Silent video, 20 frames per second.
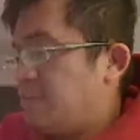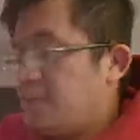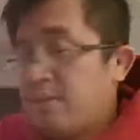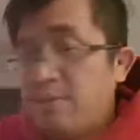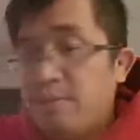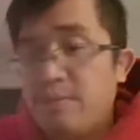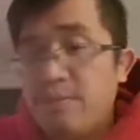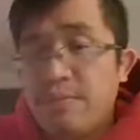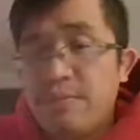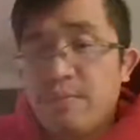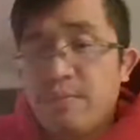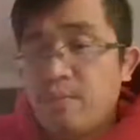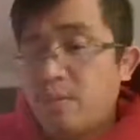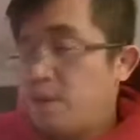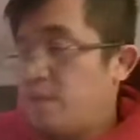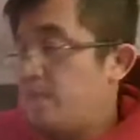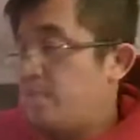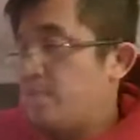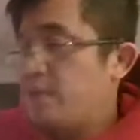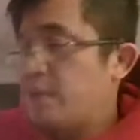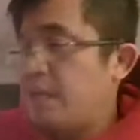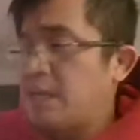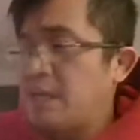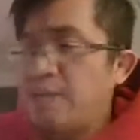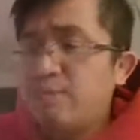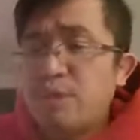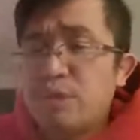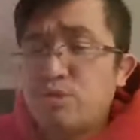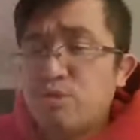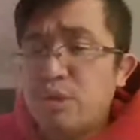And again, I'm just rewriting
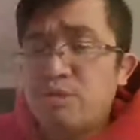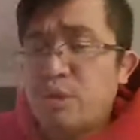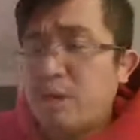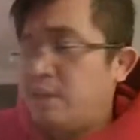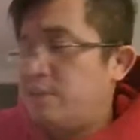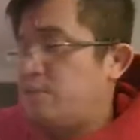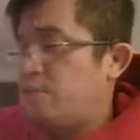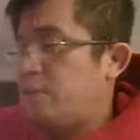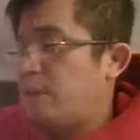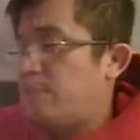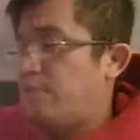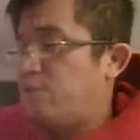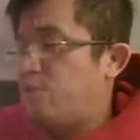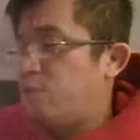step three.